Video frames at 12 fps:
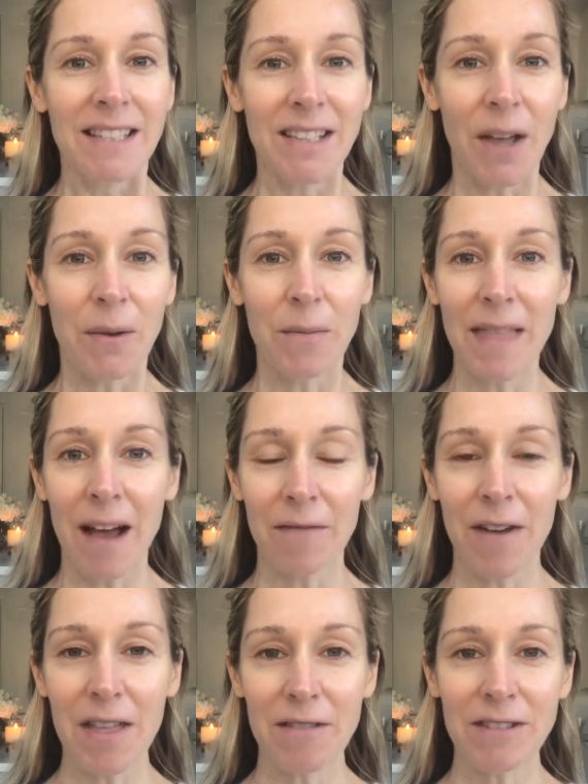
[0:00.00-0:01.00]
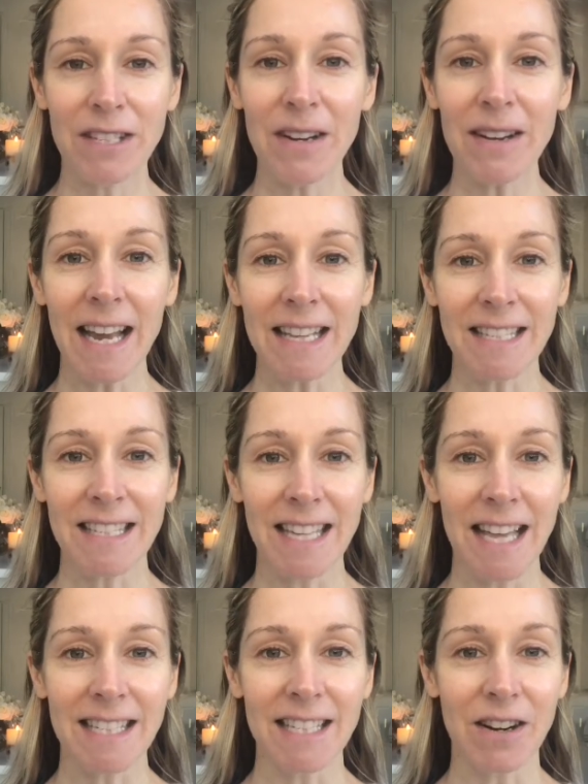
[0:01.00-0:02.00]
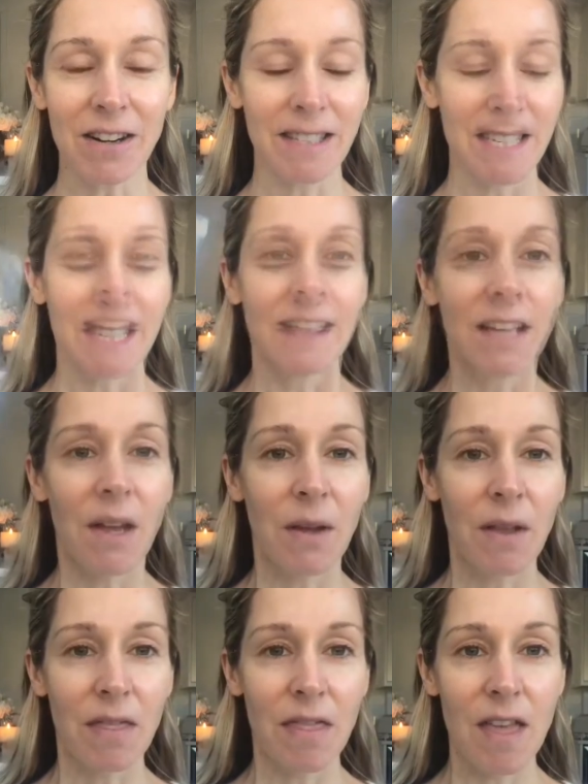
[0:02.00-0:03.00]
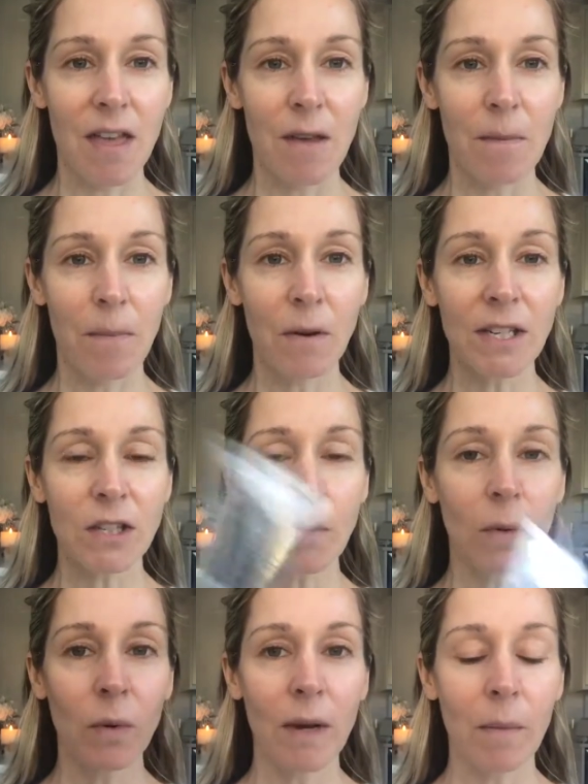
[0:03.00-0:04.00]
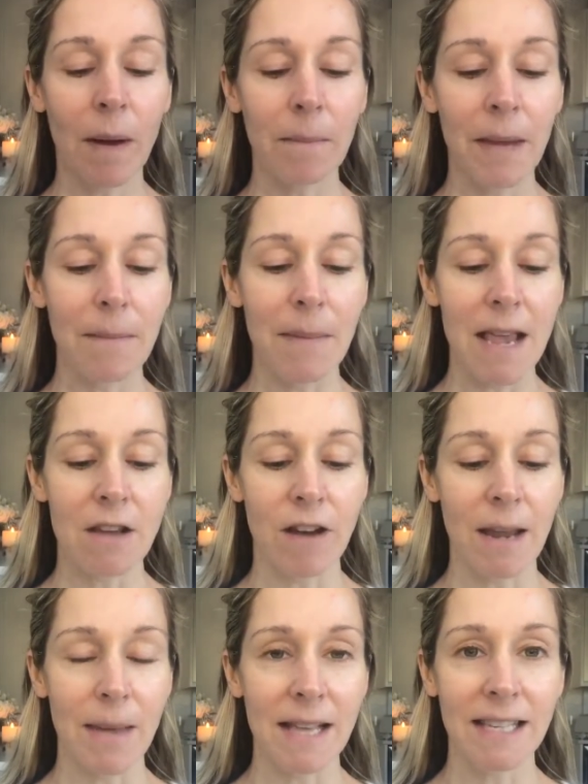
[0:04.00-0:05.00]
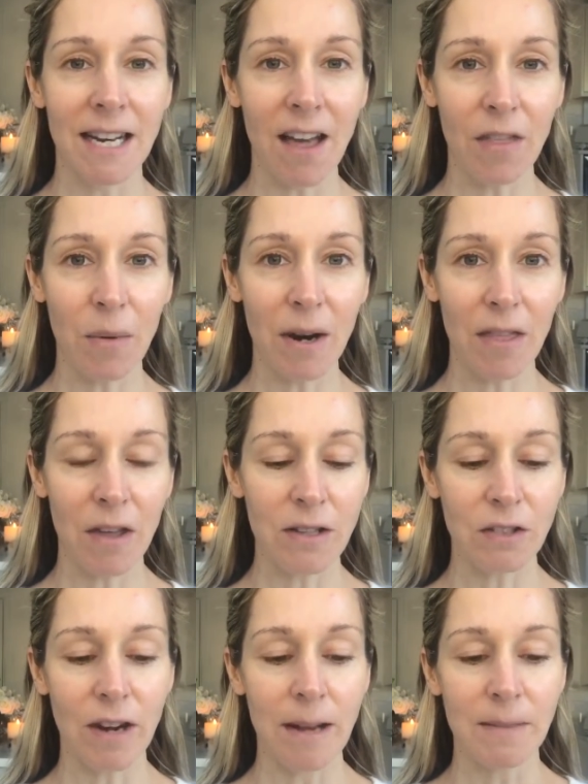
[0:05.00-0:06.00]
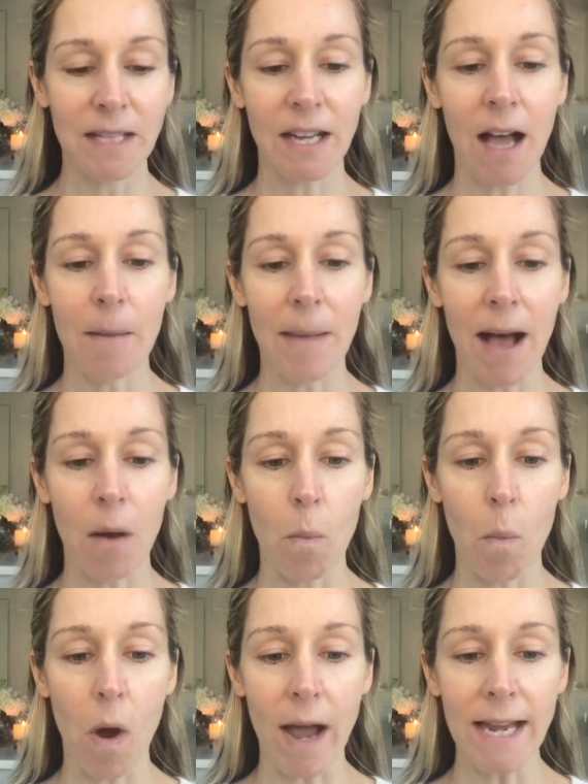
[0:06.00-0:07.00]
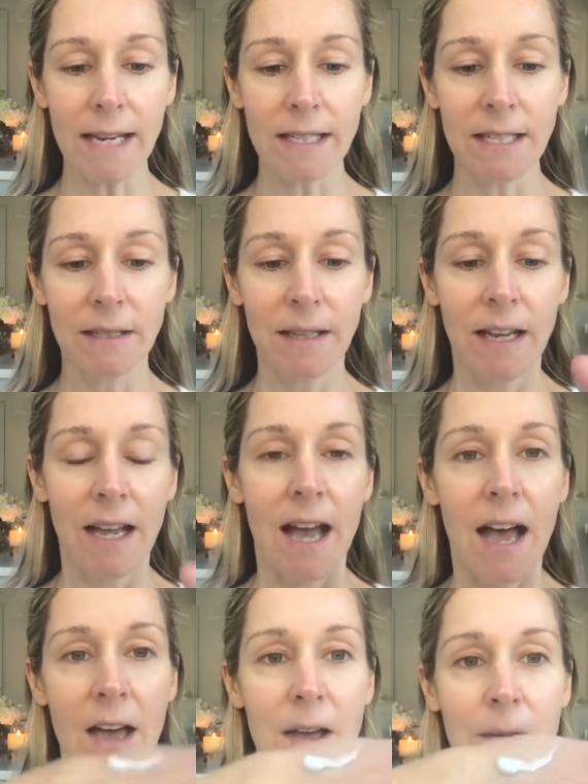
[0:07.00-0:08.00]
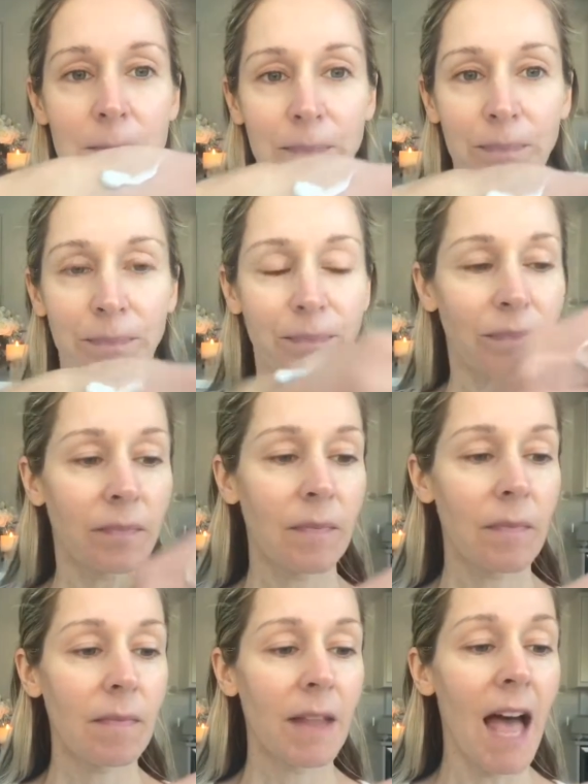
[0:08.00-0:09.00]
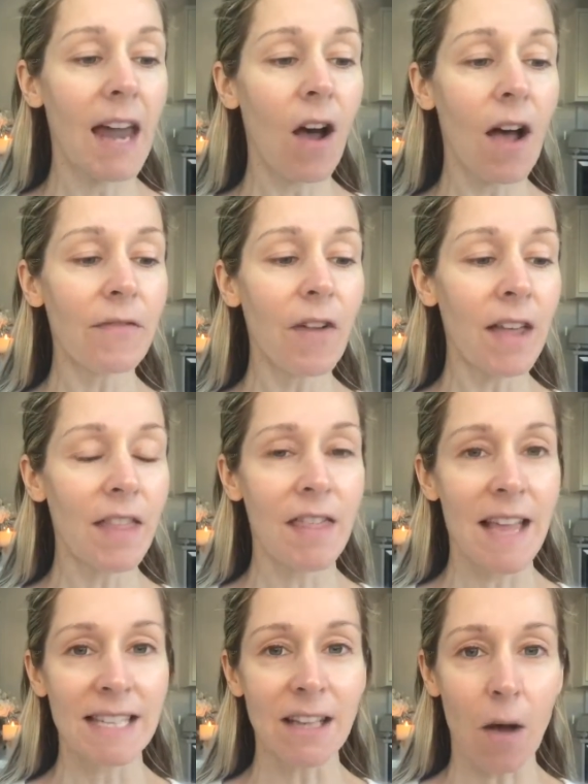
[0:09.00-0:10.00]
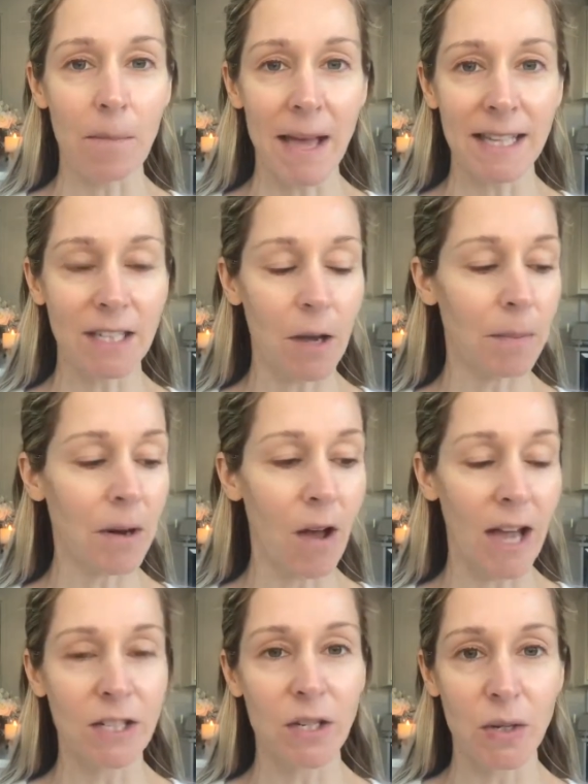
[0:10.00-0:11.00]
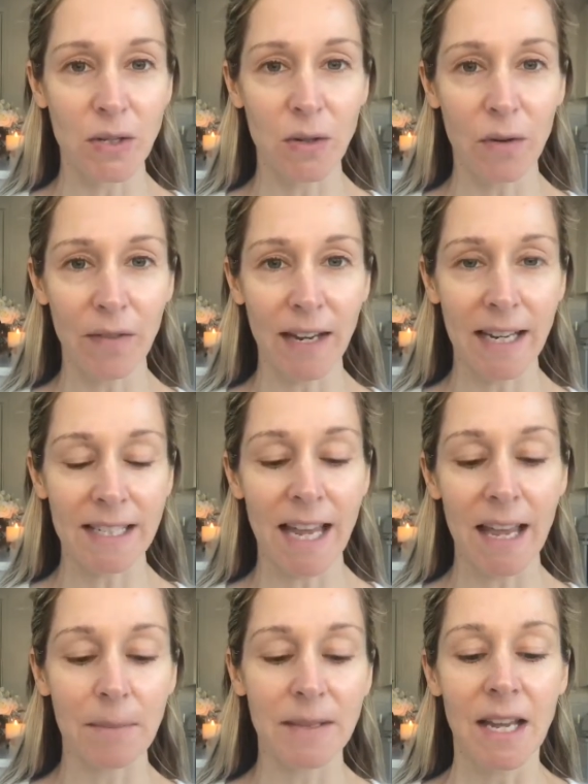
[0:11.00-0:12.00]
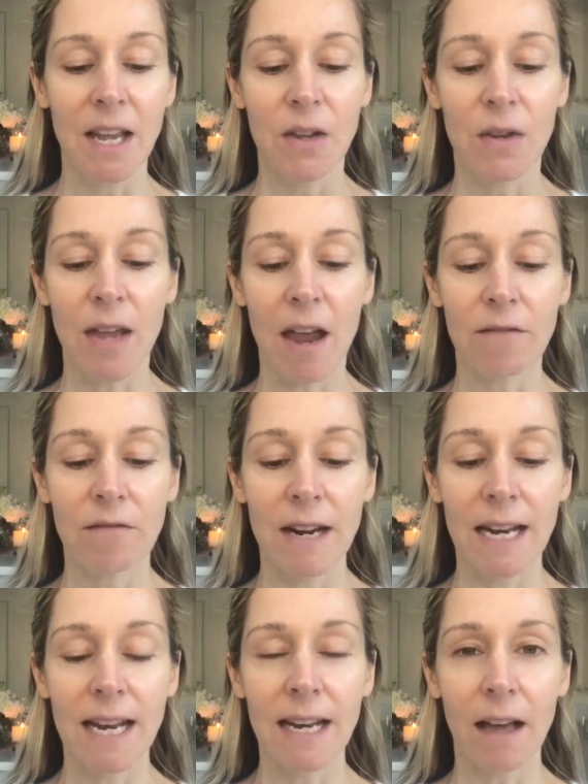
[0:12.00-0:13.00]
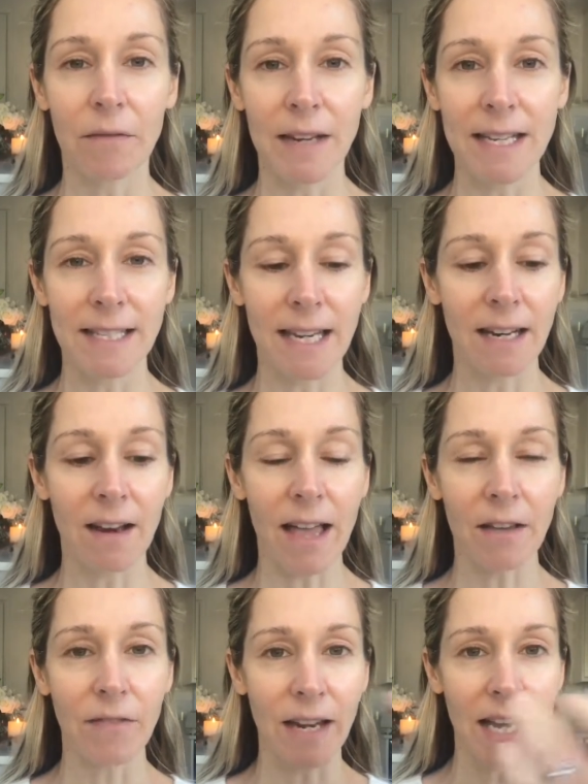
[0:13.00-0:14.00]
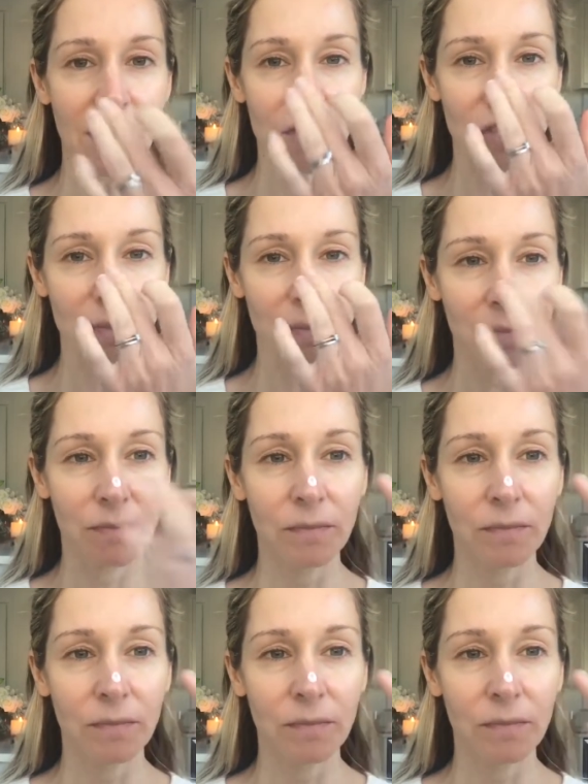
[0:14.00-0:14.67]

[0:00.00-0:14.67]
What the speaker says: So without further ado, let's just get started. So the Body Shop All-in-One BB Cream is another one of those creams that come out white. And I find that these are best applied using your fingertips. You get a really lovely skin-like finish.